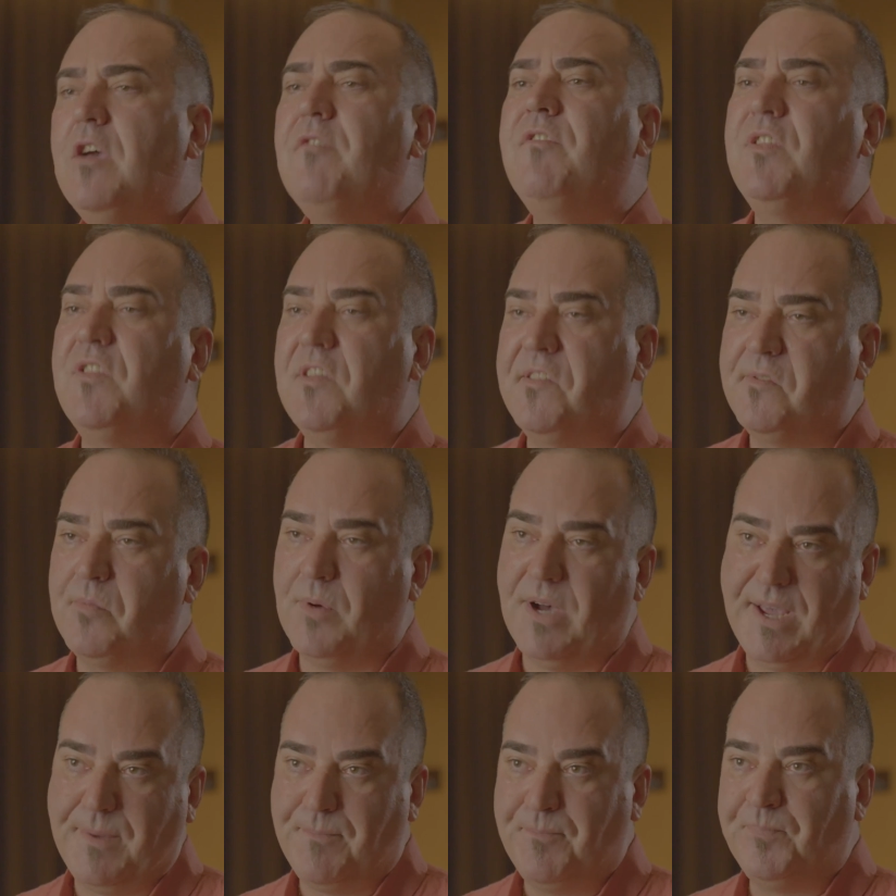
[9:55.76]
of it this
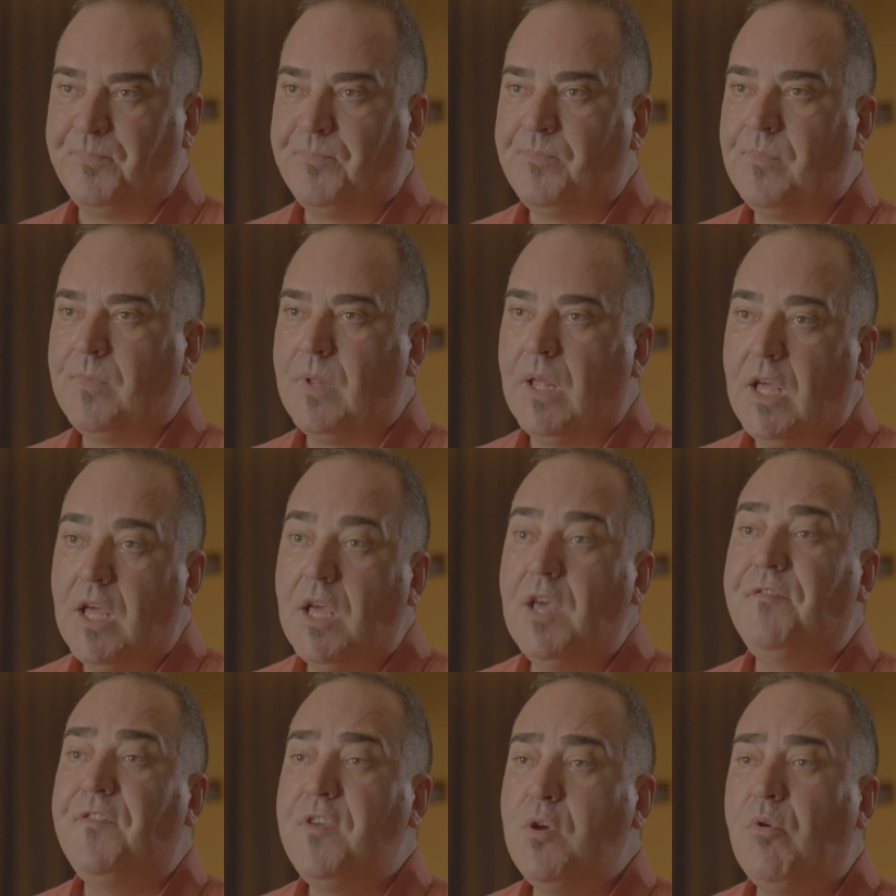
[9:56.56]
way.
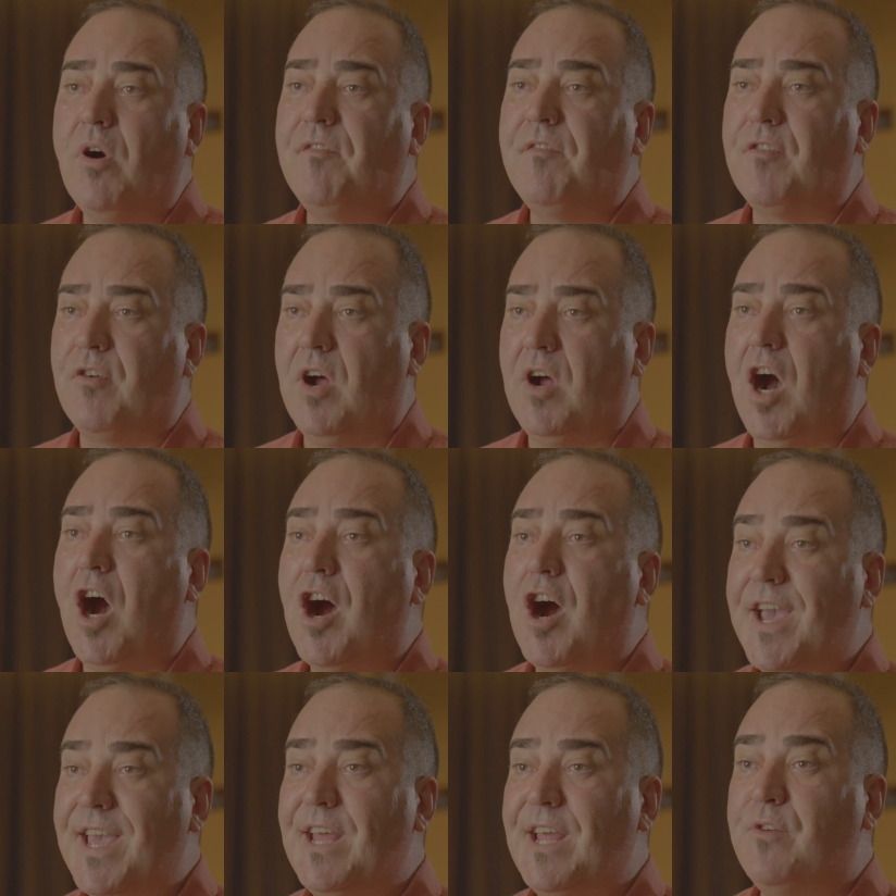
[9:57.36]
If you offer a
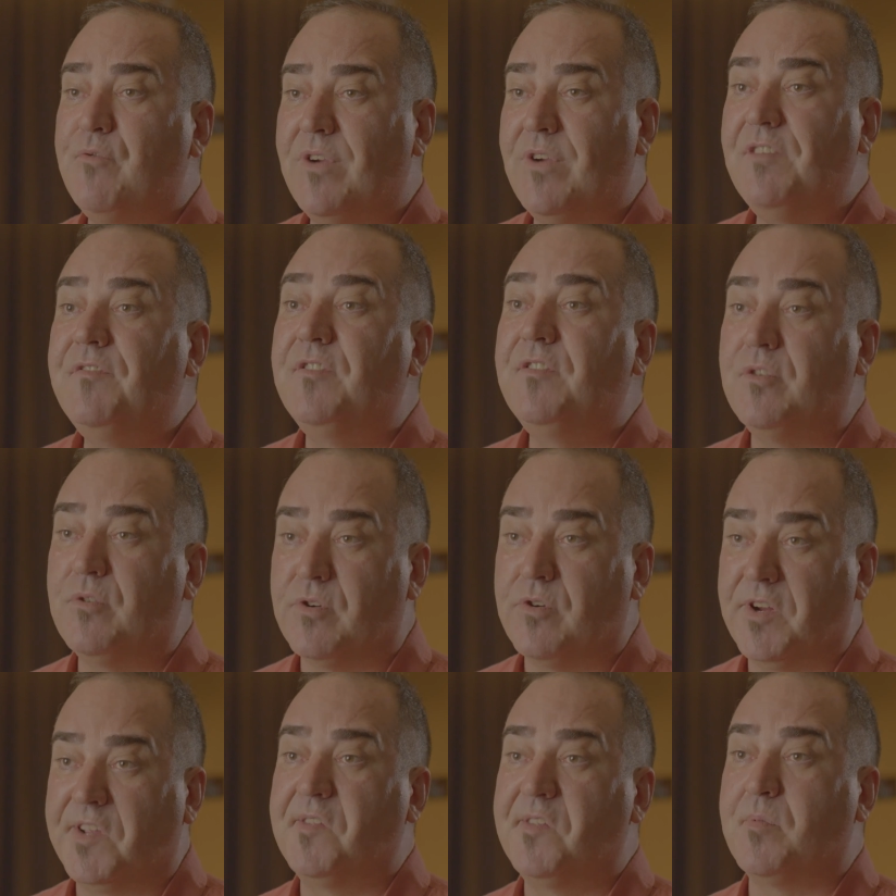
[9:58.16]
high-end reef
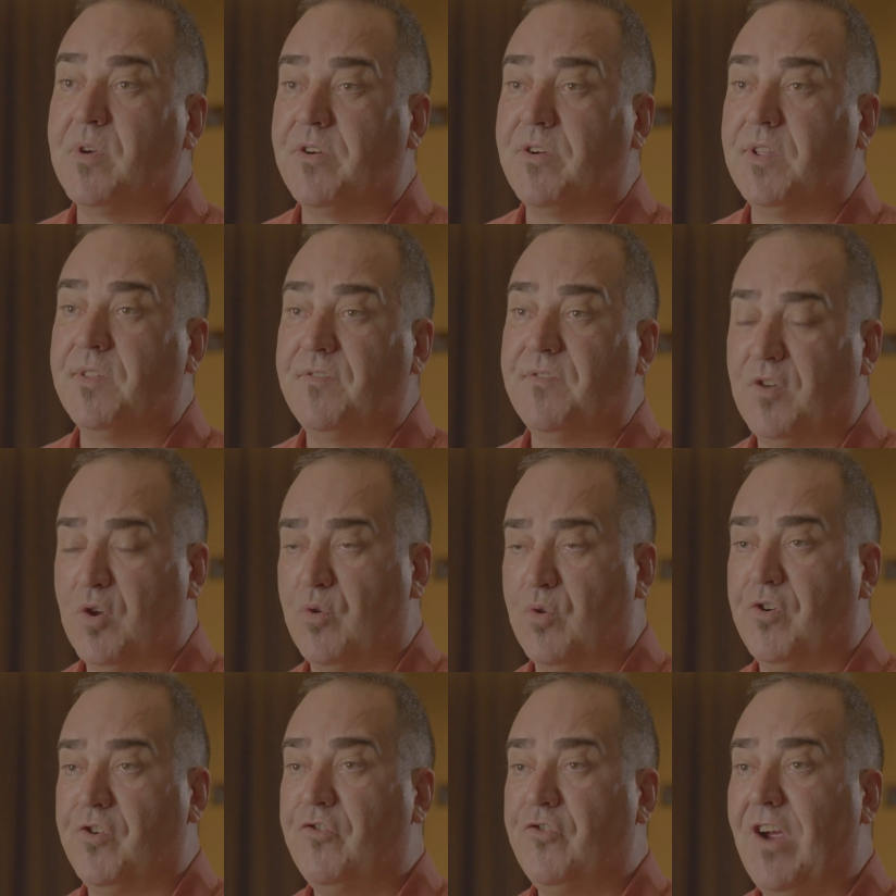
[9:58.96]
tour experience for
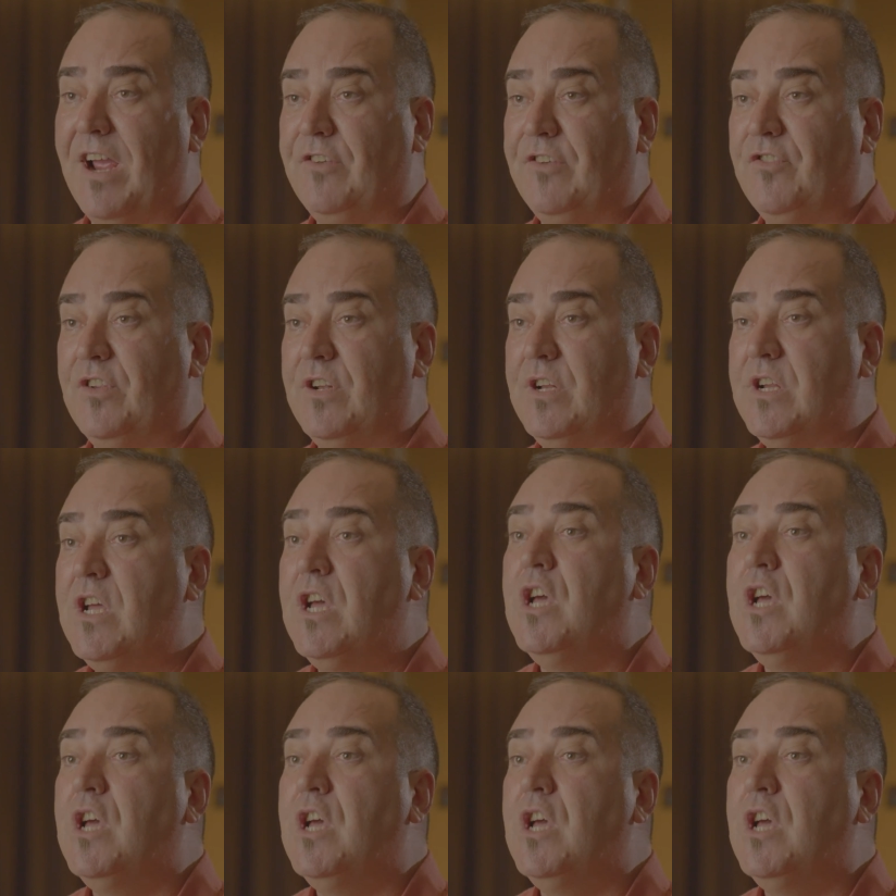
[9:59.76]
your attraction,